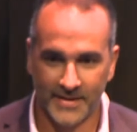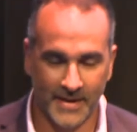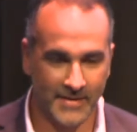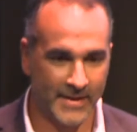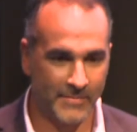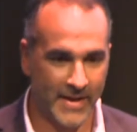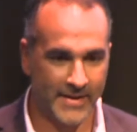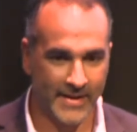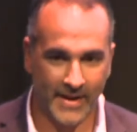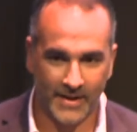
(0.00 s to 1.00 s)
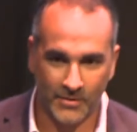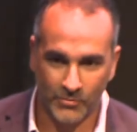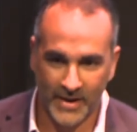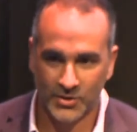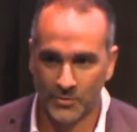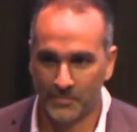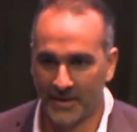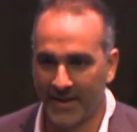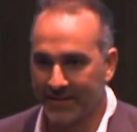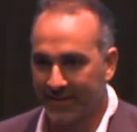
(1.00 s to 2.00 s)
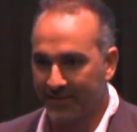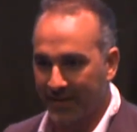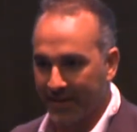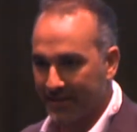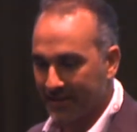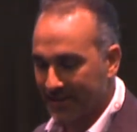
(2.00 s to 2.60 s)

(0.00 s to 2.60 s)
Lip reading: They make razor blades and